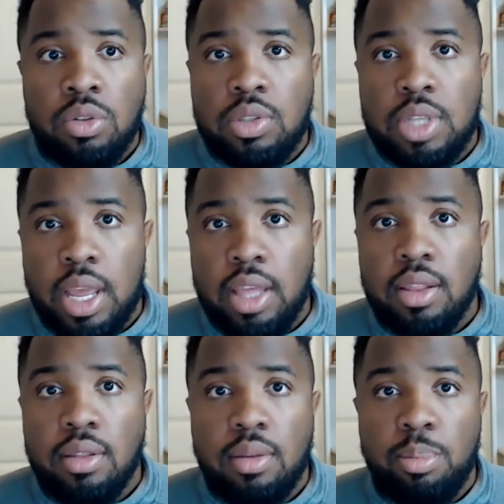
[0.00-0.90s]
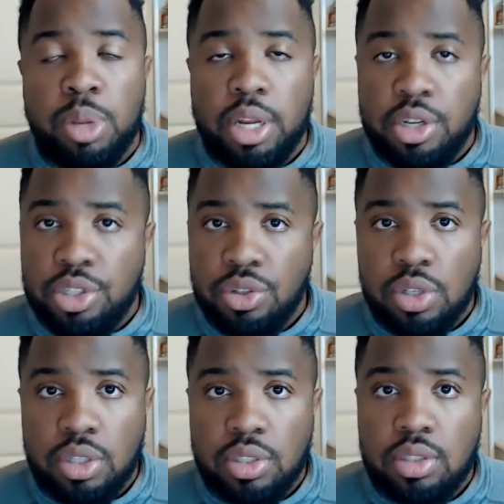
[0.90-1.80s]
saying that the players
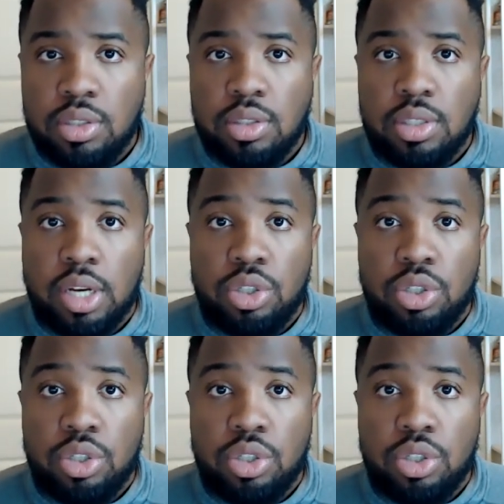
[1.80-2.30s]
union is not